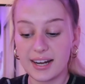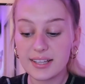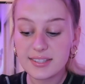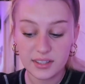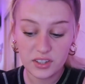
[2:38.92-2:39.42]

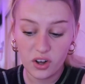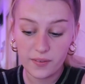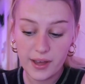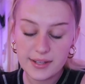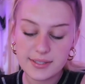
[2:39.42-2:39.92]
edits and
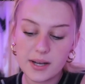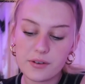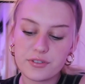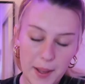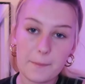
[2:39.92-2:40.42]
all that
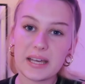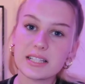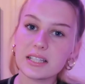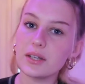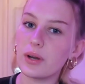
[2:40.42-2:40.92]
stuff.
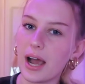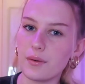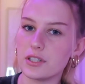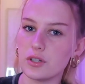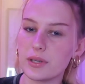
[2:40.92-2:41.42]
Basically what
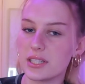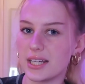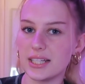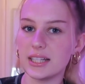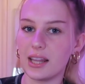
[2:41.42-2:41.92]
I would do, because
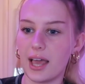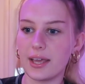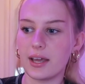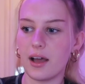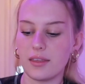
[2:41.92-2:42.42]
I didn't
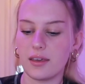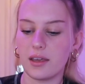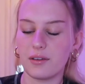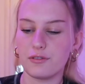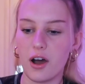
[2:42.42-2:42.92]
like
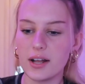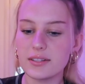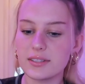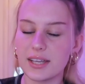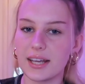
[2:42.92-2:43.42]
the
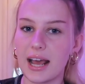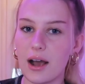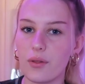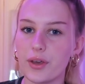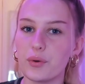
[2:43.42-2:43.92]
fonts and
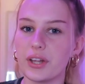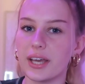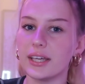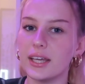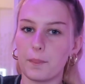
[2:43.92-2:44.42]
how they would
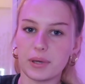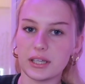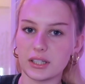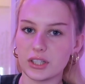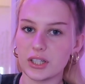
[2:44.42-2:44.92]
like
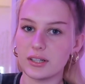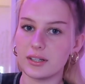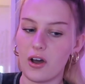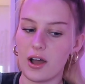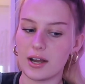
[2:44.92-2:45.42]
appear
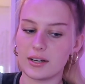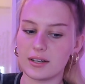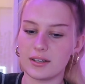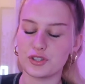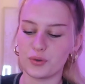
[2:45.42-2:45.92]

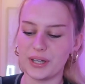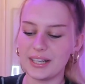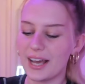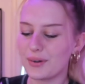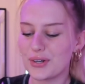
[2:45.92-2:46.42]
on the
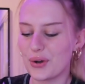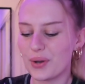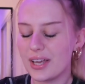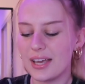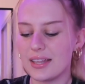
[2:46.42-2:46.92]
screen. I don't
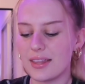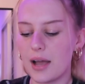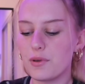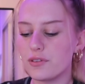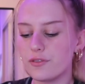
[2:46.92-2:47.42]
know. The
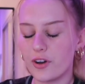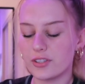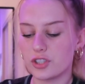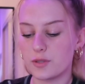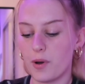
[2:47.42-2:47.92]
iMovie
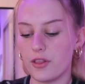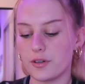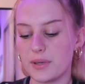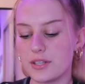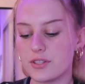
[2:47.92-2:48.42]
fonts just
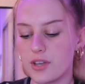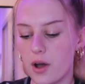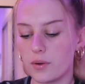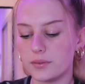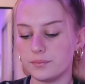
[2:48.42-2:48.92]
bothered me.
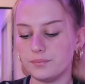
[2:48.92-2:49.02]
So